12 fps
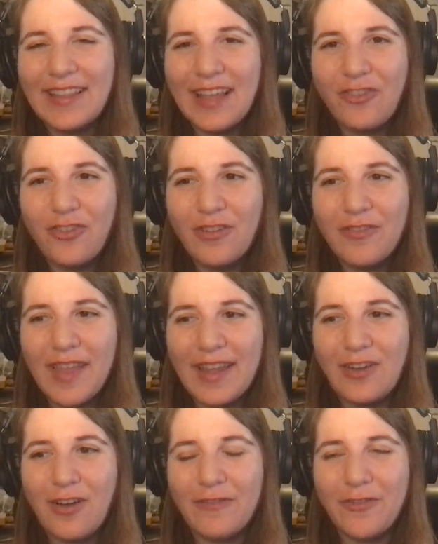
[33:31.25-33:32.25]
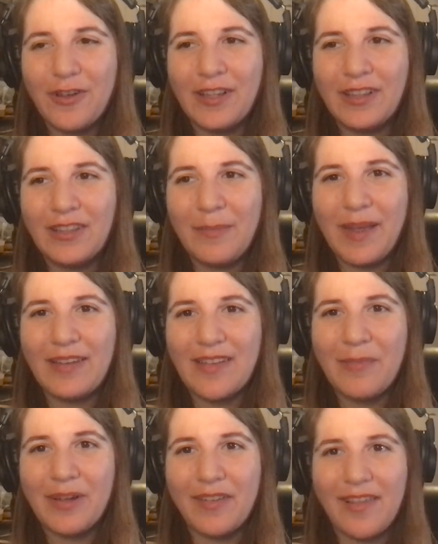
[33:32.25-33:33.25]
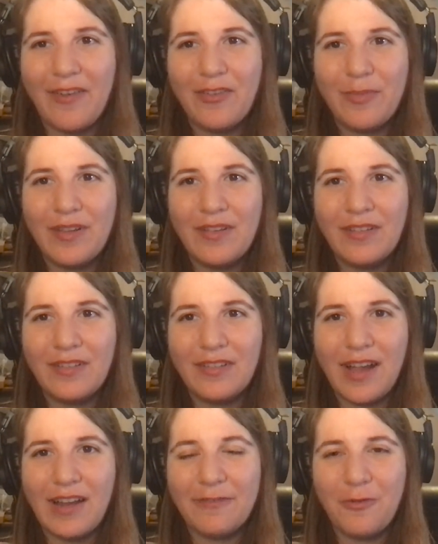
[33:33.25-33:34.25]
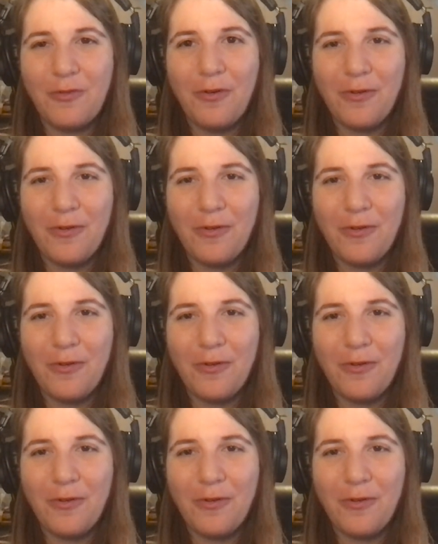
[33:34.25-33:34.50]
that should have taken off during the pandemic, because that would have been kind of cool,